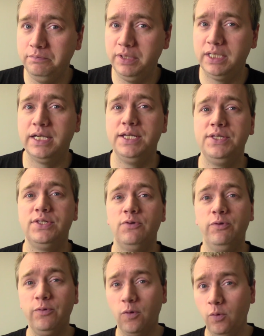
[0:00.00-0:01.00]
Because
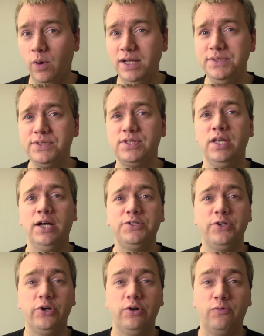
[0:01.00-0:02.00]
reroll 1s, the
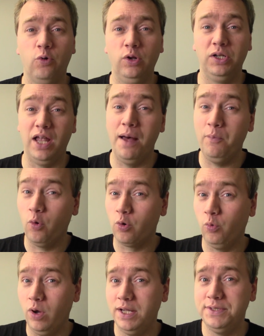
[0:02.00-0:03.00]
odds are you're going to roll a lot
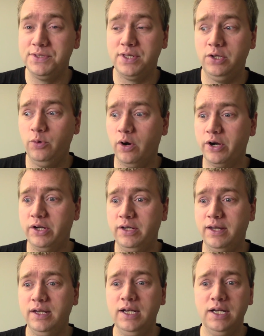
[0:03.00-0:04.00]
more 1s than you are going
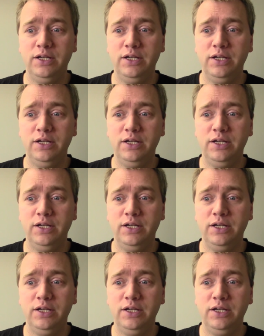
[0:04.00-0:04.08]
to,